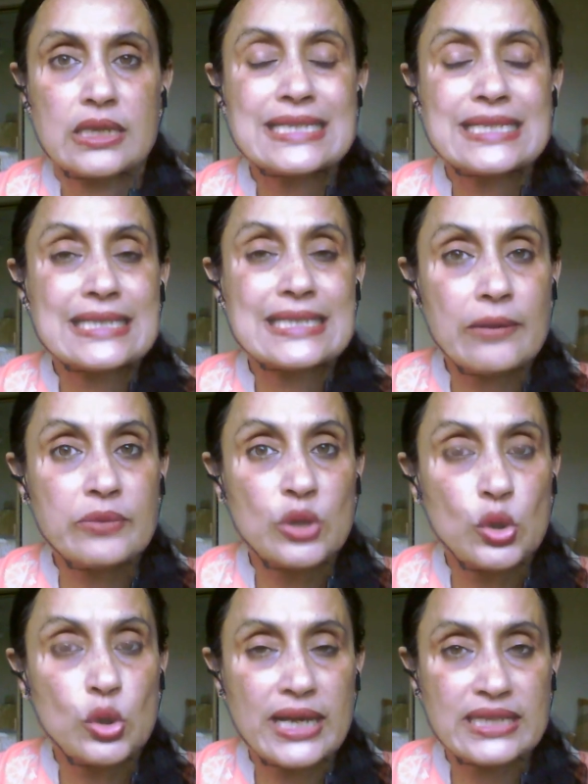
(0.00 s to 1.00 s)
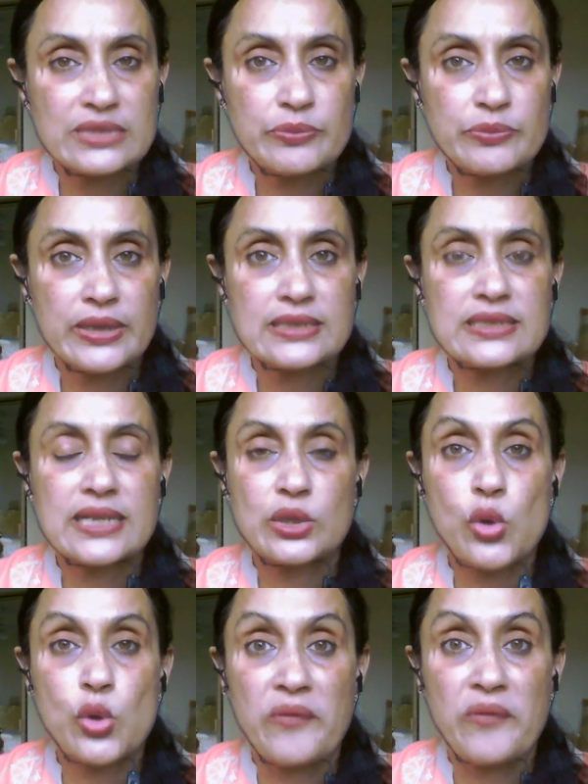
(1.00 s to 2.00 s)
Some good experience that
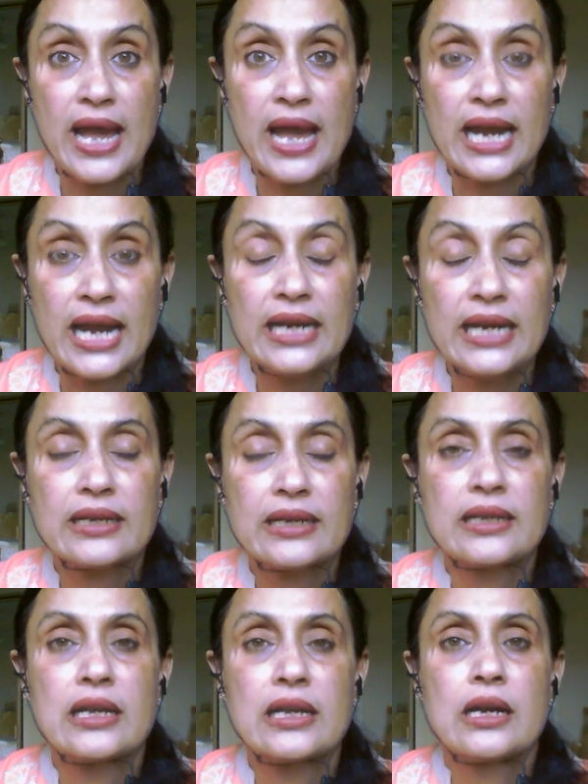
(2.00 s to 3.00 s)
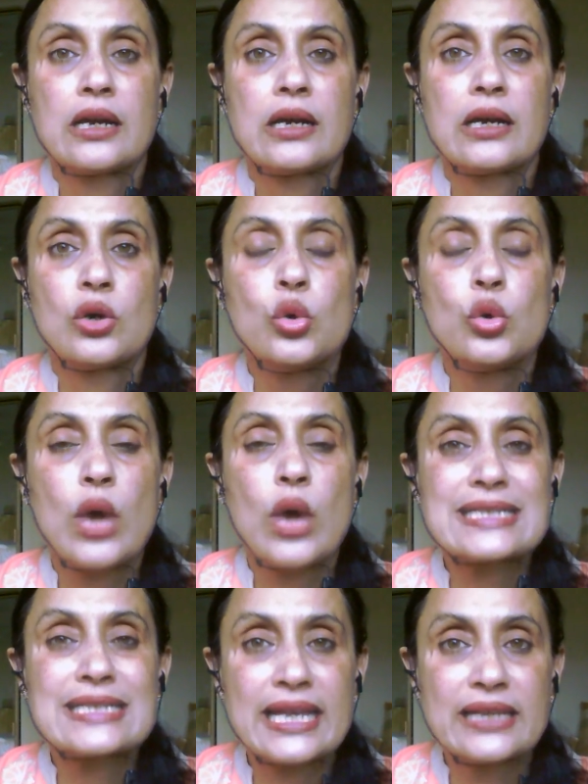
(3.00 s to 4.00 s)
you have had, who
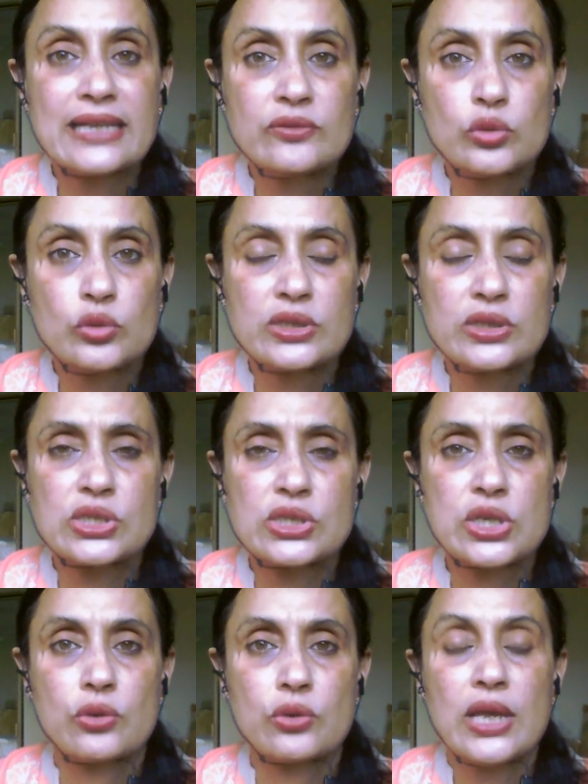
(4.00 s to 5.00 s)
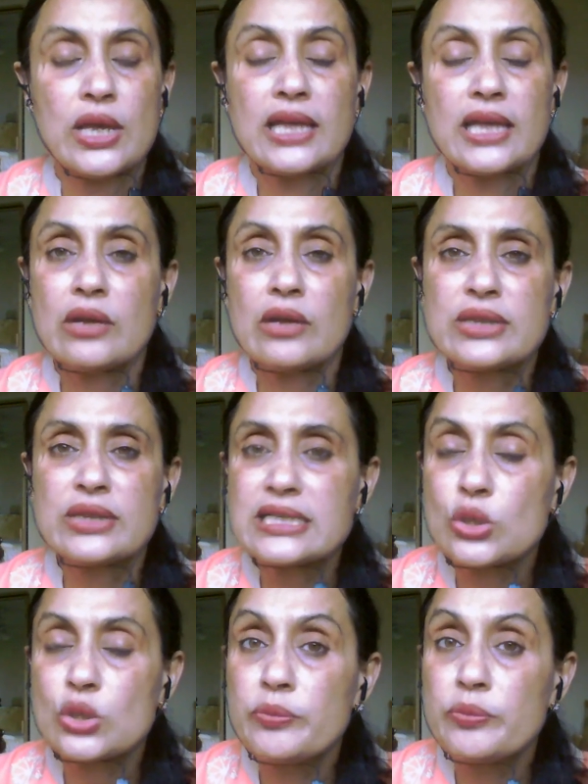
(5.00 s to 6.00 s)
has influenced you. Now, this
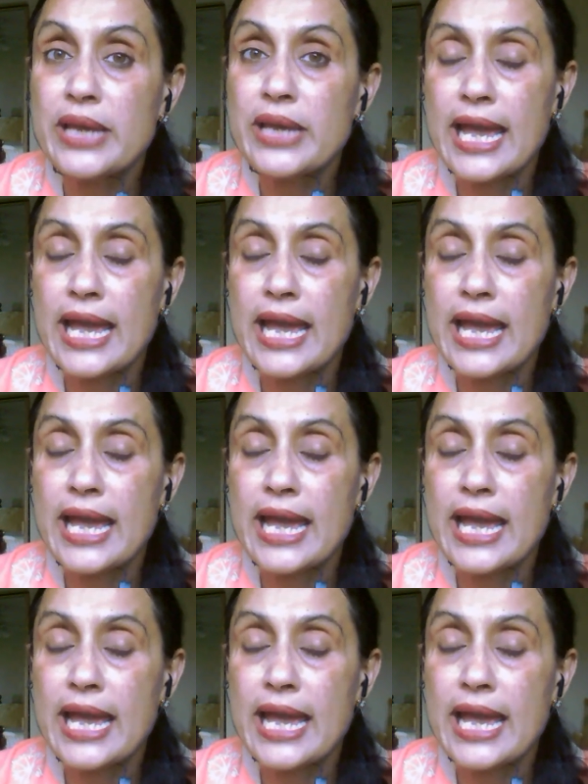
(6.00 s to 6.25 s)
could be